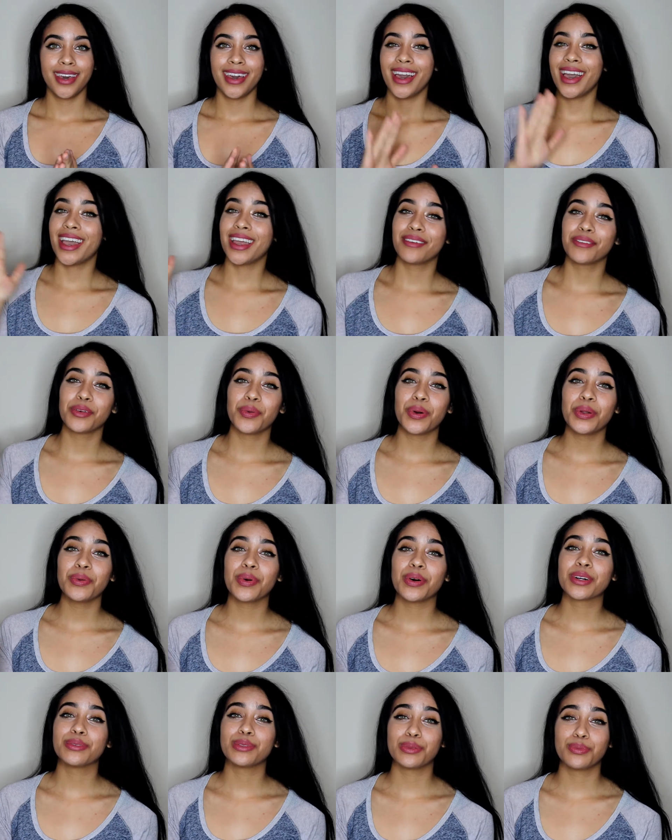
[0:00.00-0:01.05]
Hi everyone,
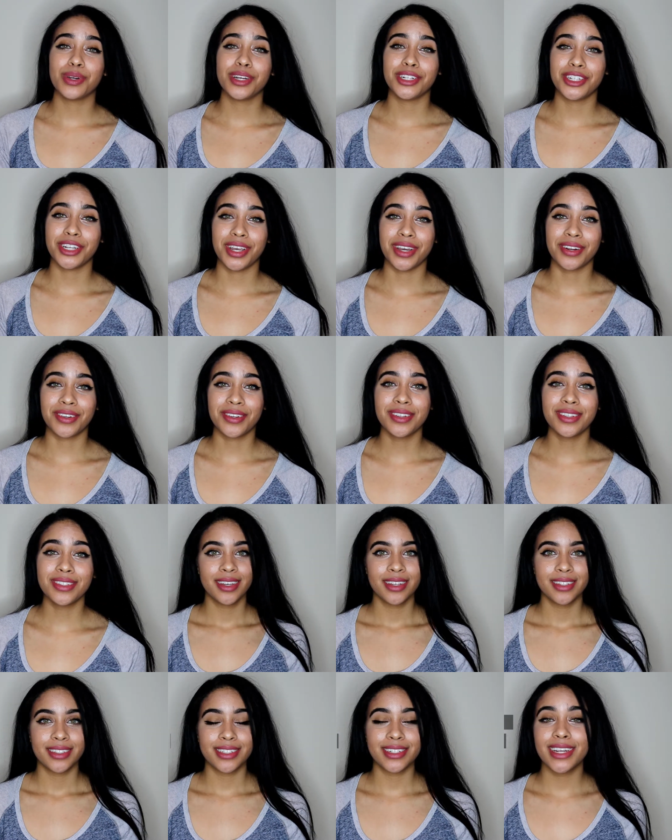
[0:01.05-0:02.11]
welcome to my channel.
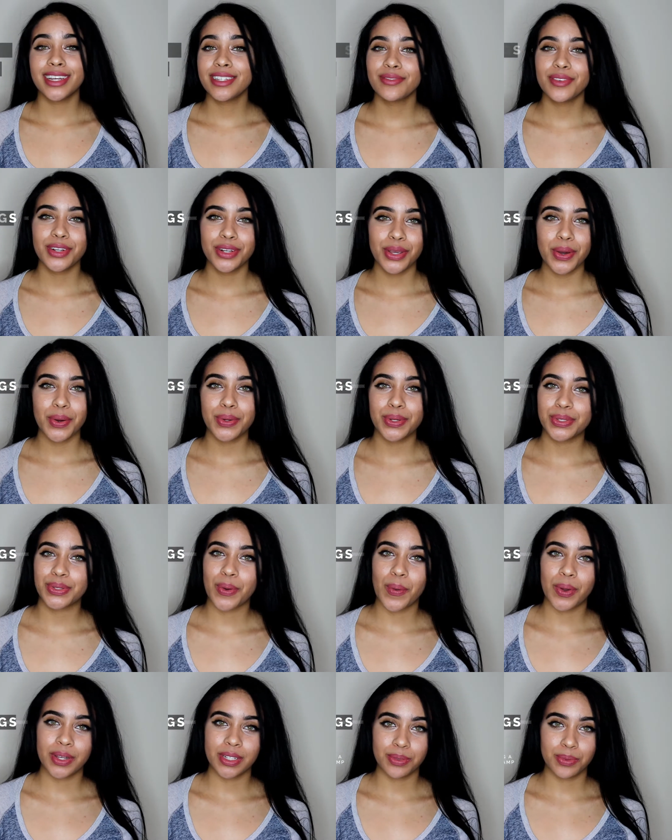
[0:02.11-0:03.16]
Today's video is
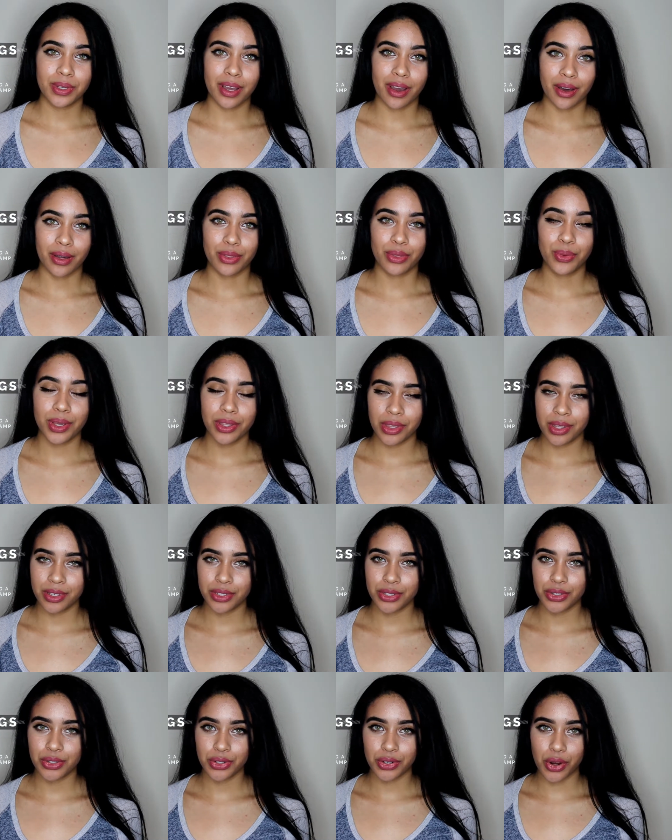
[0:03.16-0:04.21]
going to be on 3 things
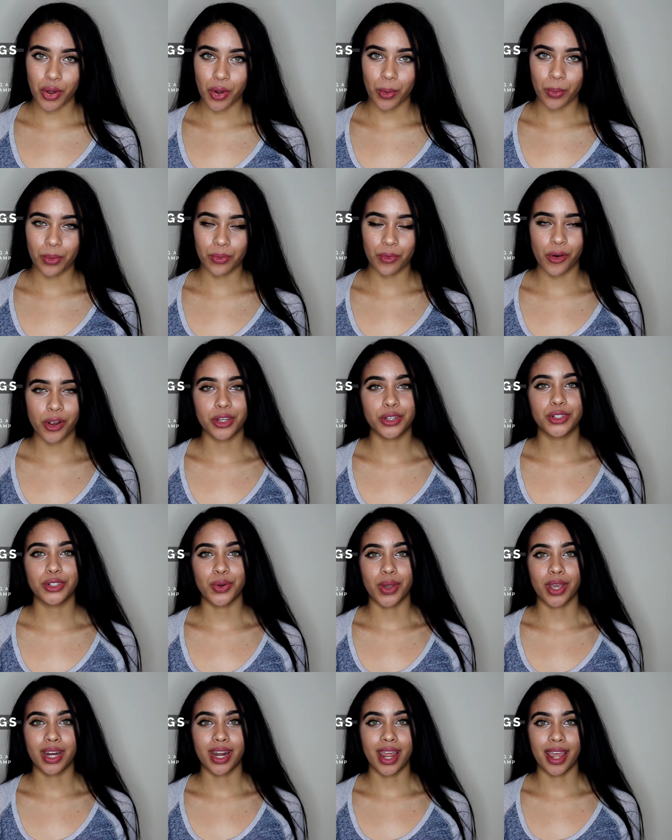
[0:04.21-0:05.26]
you should know before you
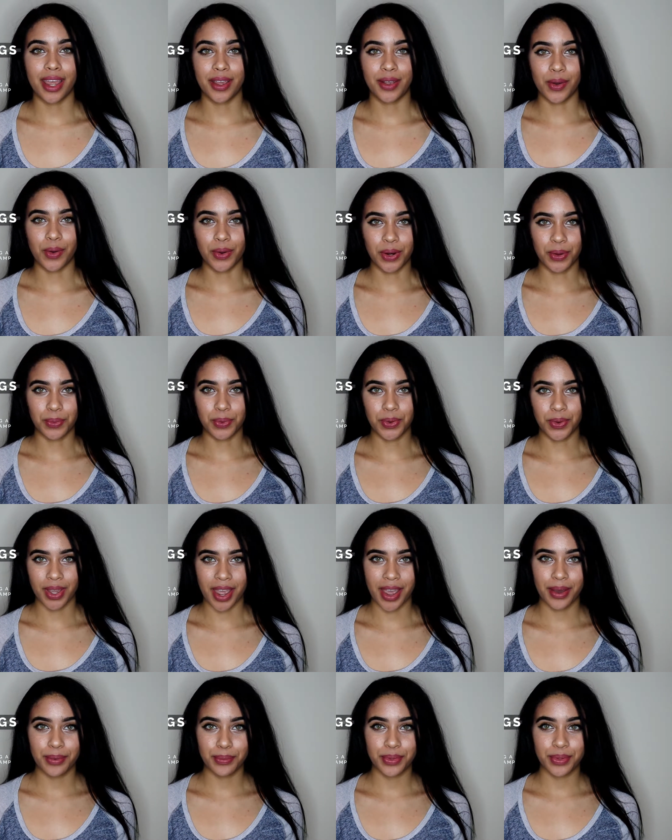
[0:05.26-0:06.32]
join a coding
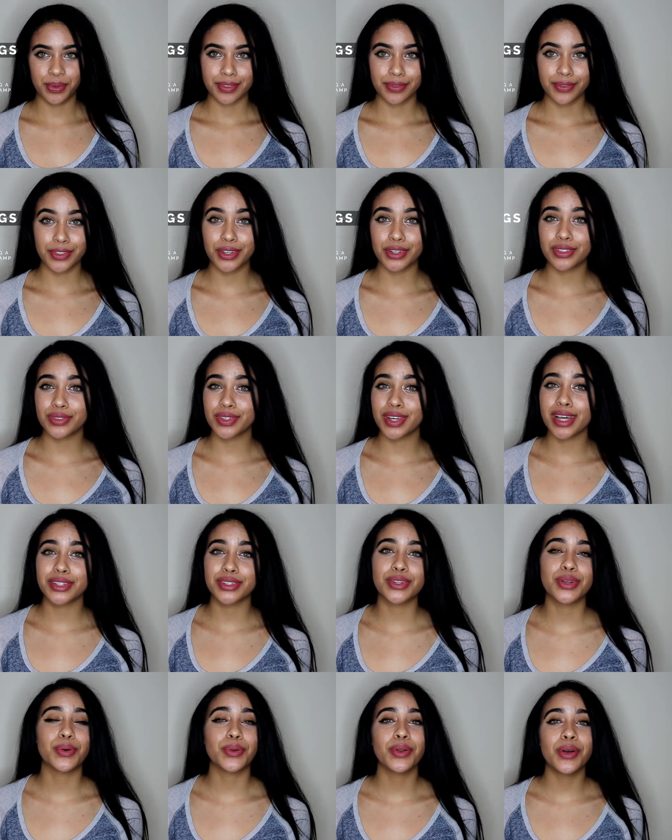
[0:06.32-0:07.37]
bootcamp. For those of you guys
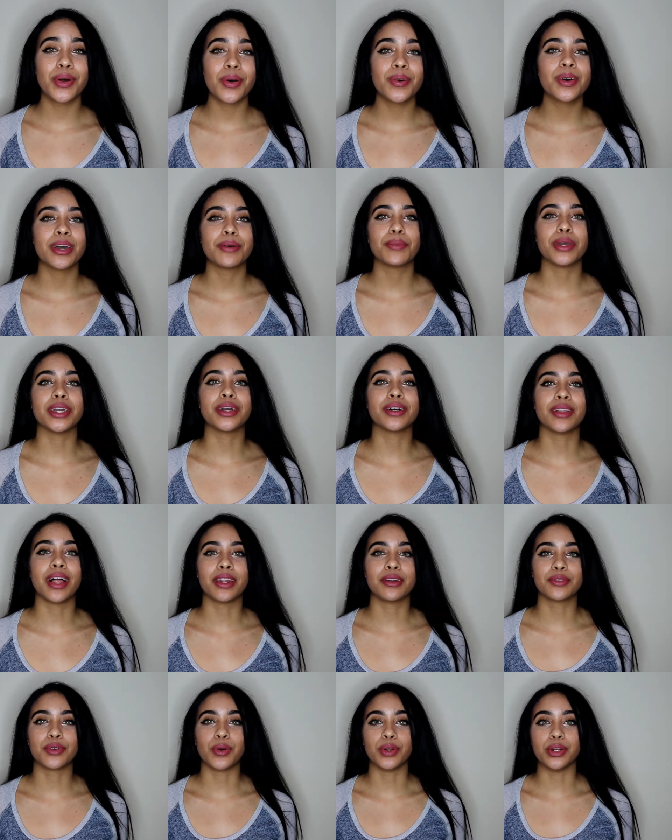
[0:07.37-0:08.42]
who don't know, I make a
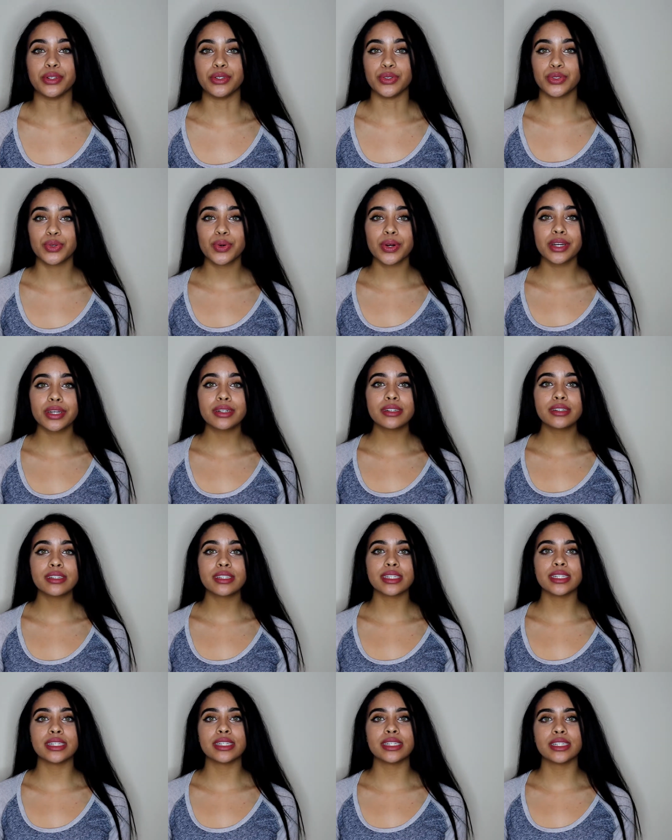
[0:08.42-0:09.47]
lot of coding
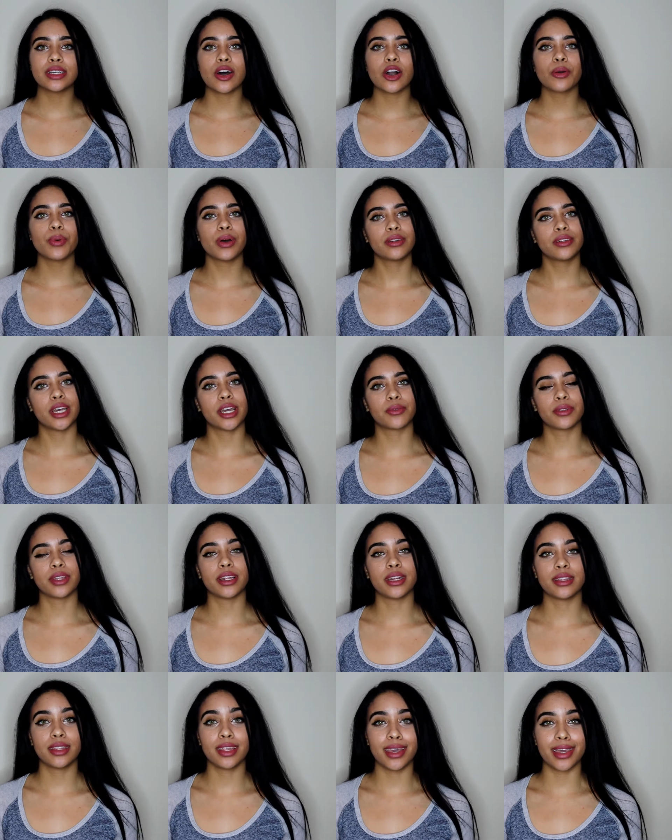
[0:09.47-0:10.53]
tutorials and talk about
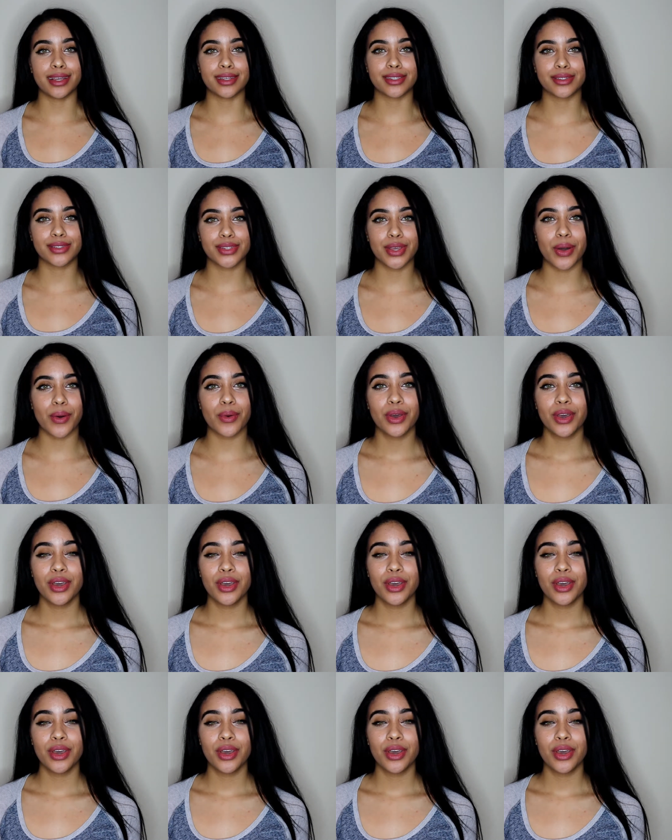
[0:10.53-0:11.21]
tech-related things, so